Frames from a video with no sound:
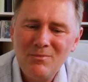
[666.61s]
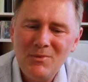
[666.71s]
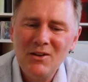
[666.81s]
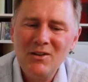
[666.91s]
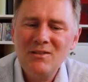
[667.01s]

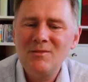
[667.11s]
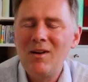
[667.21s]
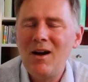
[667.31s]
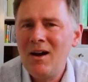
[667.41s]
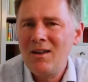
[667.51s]
because
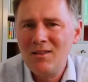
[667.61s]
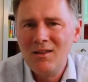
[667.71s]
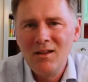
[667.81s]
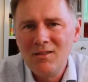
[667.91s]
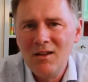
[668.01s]
I
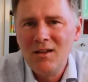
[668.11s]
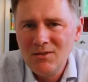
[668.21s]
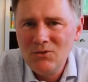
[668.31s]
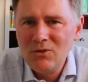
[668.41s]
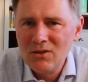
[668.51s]
think
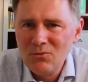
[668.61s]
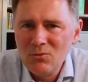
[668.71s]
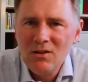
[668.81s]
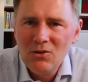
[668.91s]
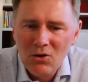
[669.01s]
that you can
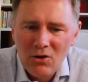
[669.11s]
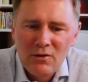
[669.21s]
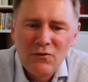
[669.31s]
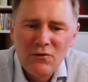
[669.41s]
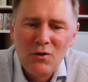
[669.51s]
really
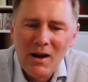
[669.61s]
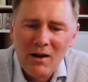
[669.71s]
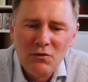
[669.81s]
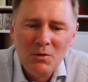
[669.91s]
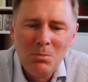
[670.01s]
learn from
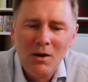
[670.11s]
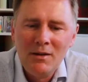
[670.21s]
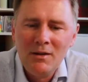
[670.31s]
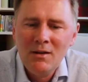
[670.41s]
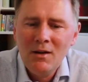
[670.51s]

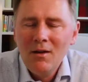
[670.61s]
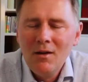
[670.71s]
everybody.